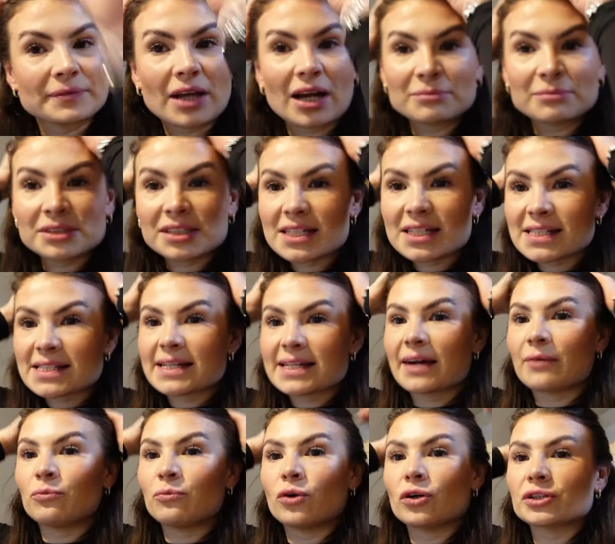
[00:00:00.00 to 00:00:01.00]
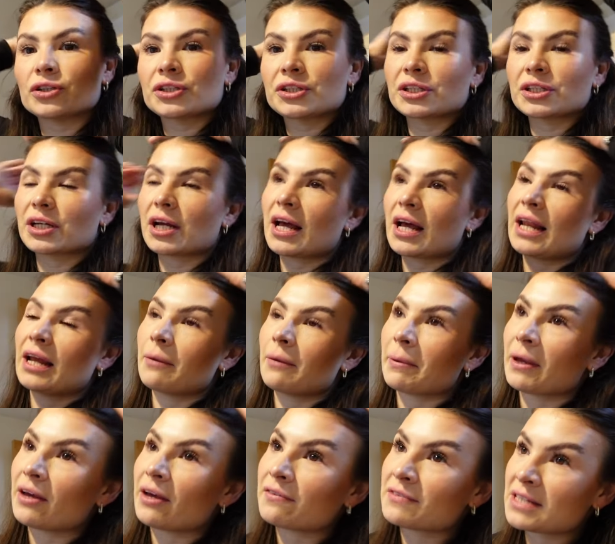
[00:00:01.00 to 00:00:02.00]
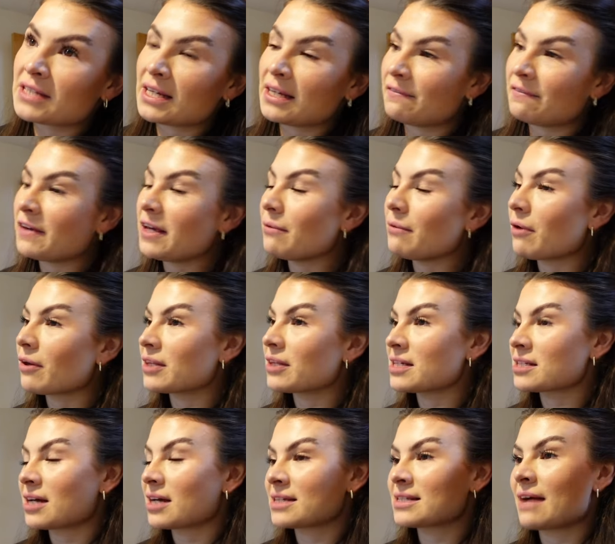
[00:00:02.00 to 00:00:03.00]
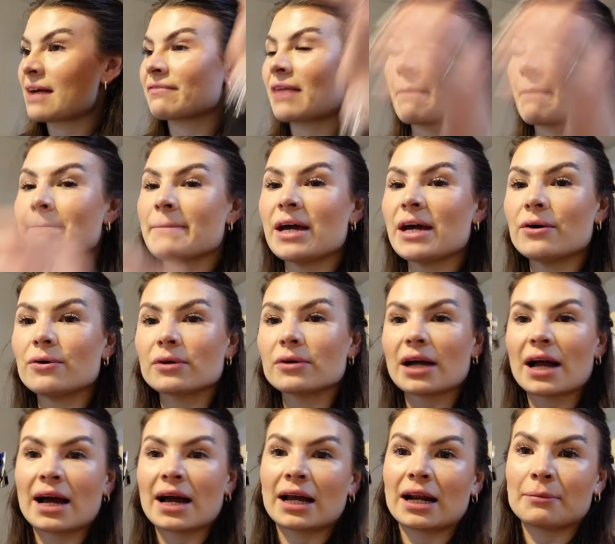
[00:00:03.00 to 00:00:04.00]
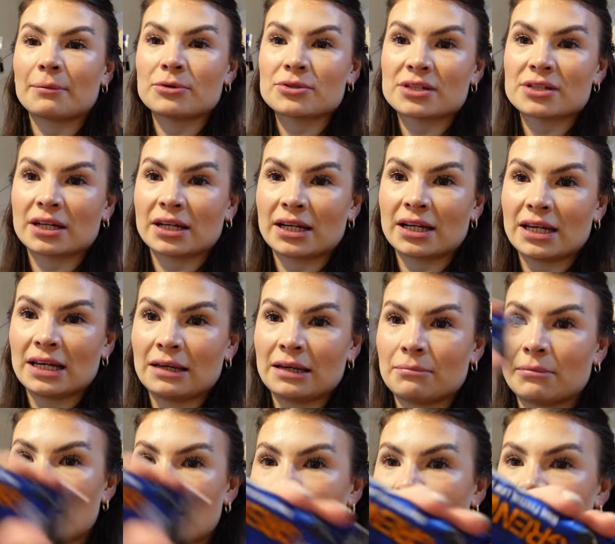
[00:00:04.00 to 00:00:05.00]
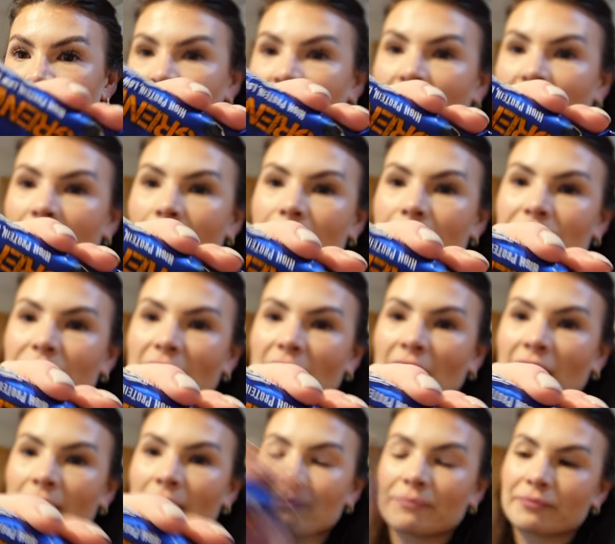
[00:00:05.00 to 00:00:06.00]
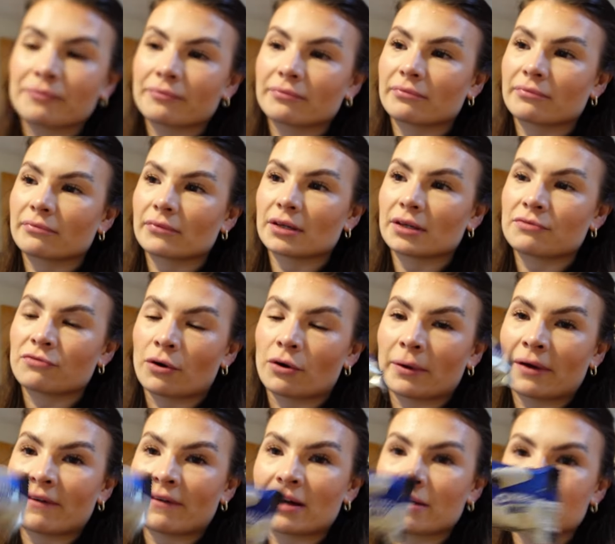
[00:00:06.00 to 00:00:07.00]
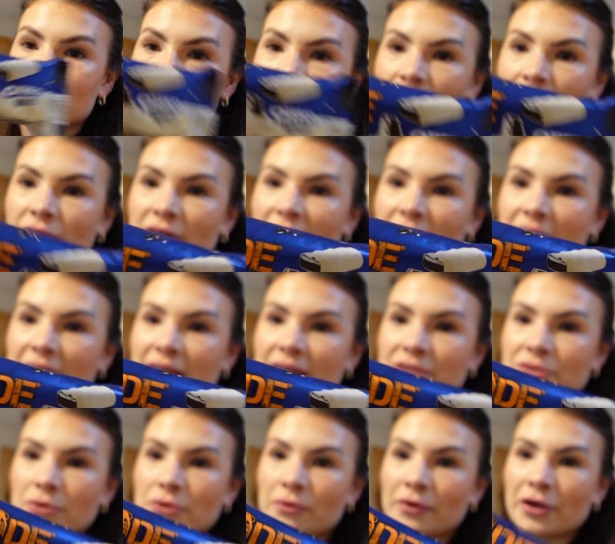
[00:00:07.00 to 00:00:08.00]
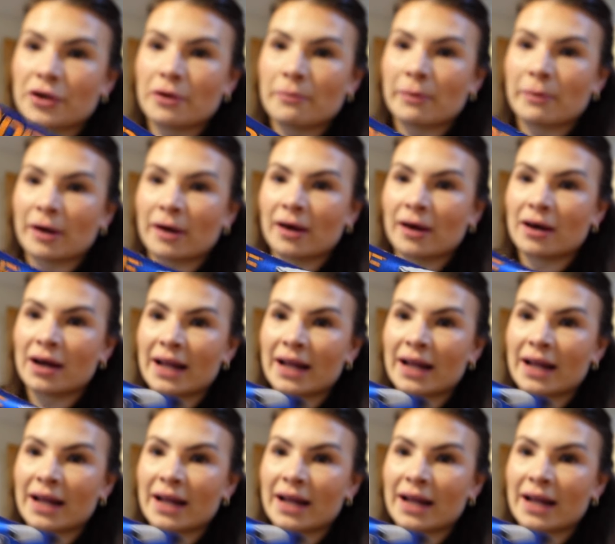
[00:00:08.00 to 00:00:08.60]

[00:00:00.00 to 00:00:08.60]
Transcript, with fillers: I'm just going to sit and watch a little bit of T V while these guys have their milk, and I'm also going to eat my um, wrong way around, Grenade Oreo bar.